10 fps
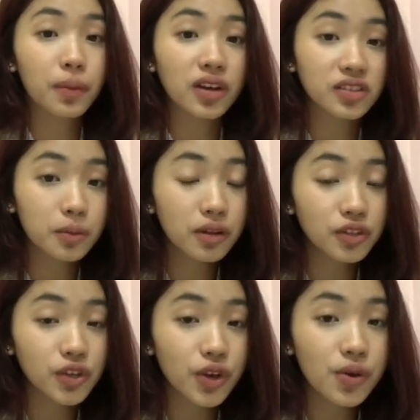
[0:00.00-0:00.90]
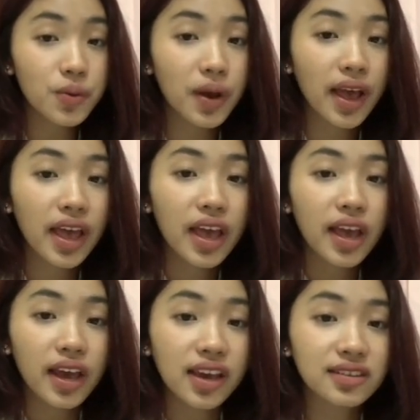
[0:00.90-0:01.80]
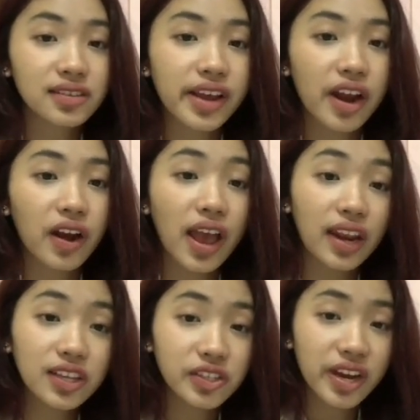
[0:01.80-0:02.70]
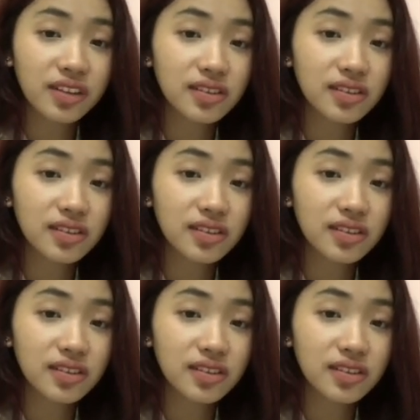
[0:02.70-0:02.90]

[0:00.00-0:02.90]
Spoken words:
possible to, is there any chance